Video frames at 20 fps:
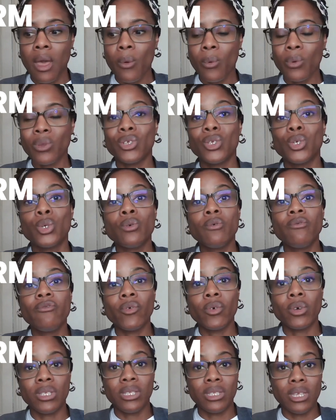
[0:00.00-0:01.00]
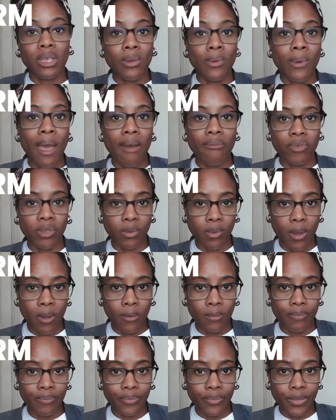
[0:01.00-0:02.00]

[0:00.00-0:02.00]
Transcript: with the true voice that you have as well.